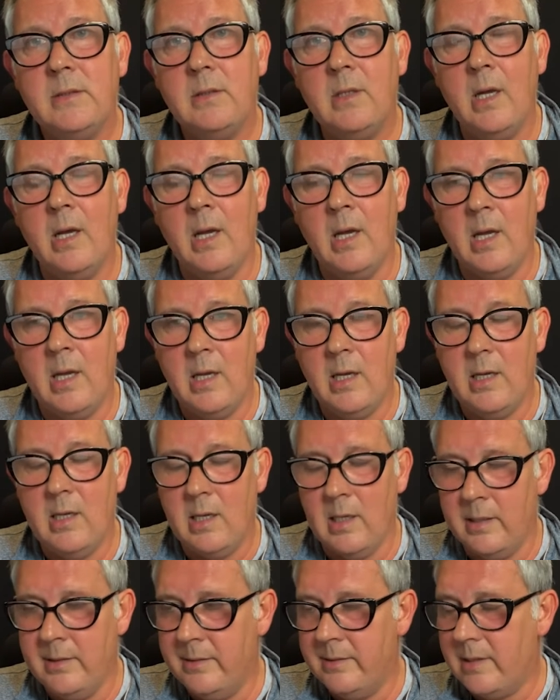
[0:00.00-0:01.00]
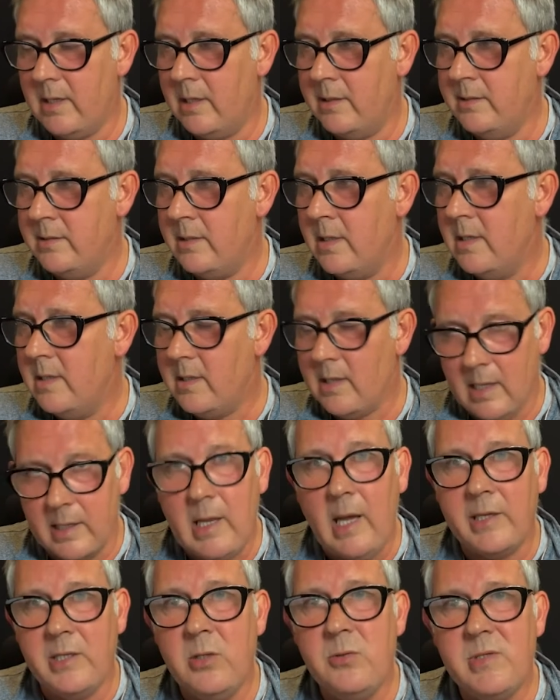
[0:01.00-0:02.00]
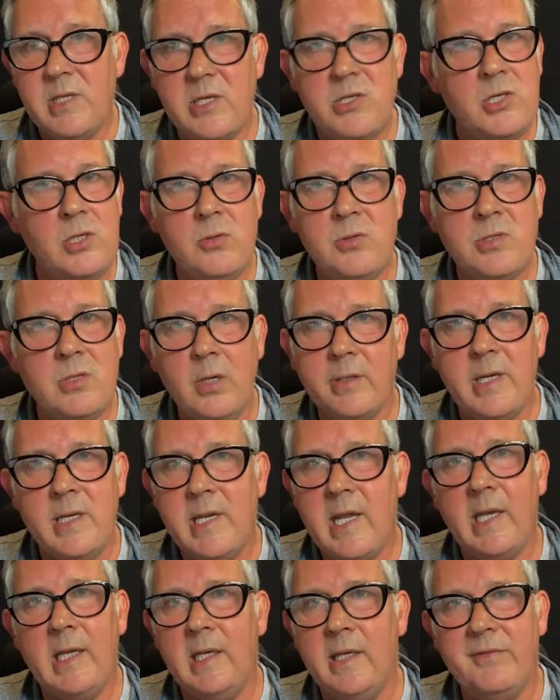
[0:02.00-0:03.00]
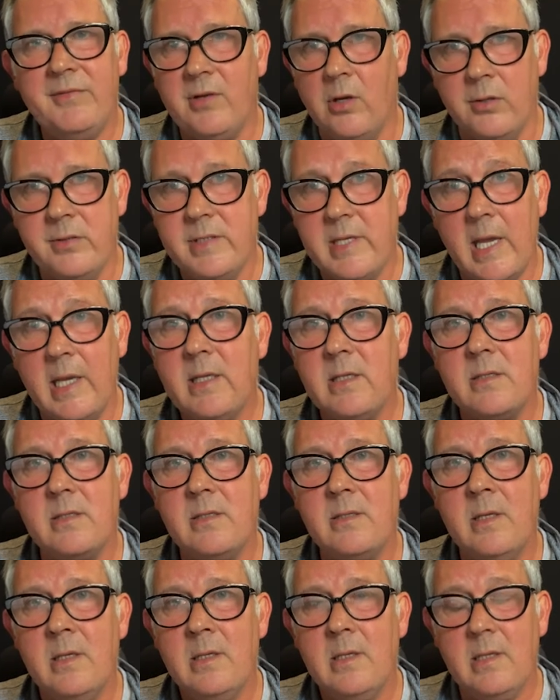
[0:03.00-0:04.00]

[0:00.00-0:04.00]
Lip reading: And I use issues not in a negative context.